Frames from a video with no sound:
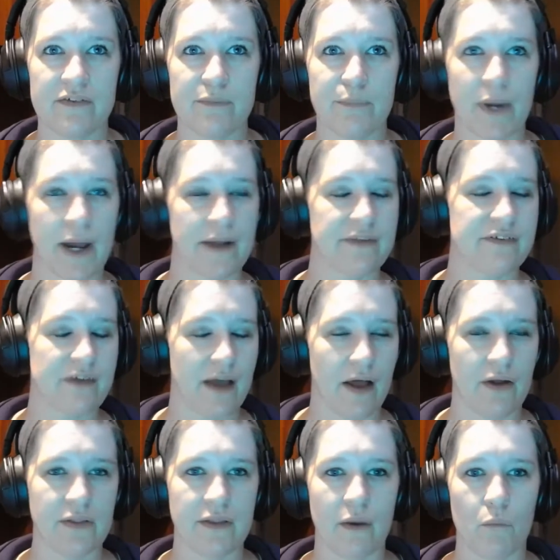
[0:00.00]
by telling
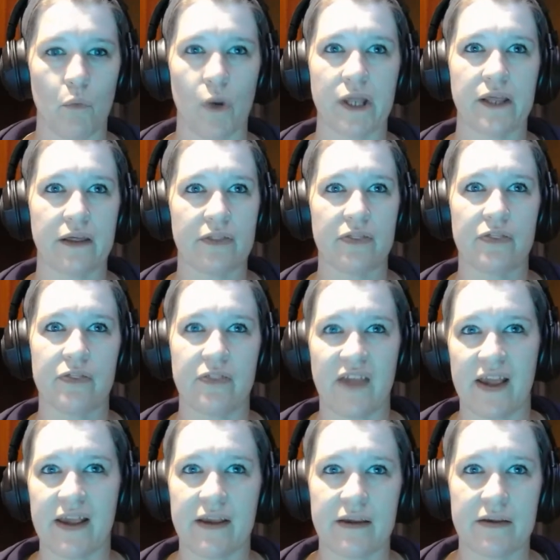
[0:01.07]
them what you
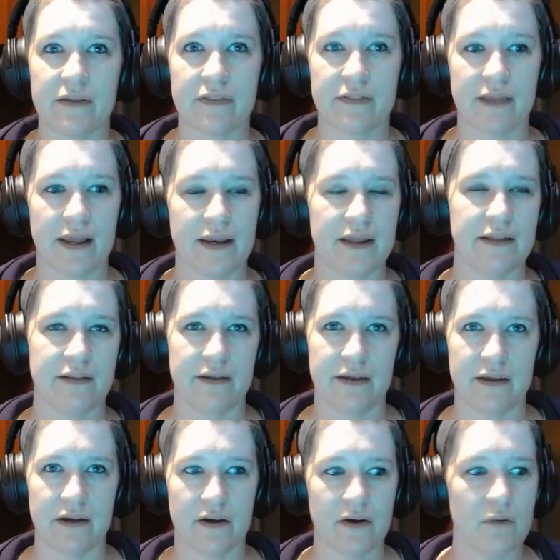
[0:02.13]
think they need to hear,